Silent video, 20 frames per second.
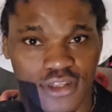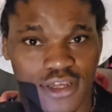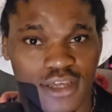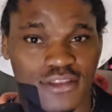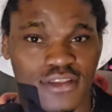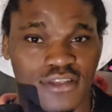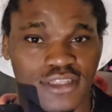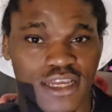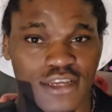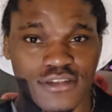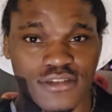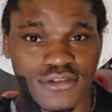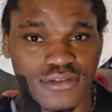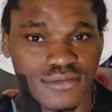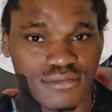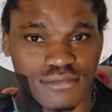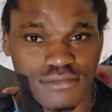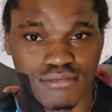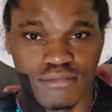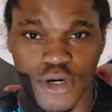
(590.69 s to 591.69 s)
I think that's
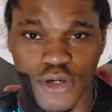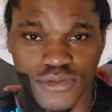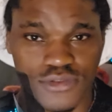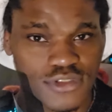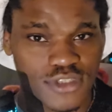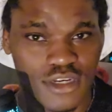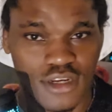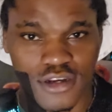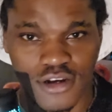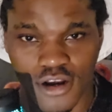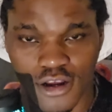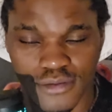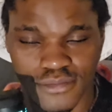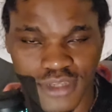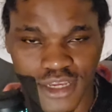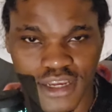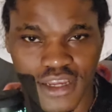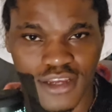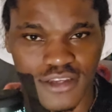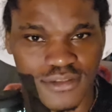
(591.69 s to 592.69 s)
most sitcoms,
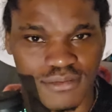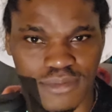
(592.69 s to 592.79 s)
I guess.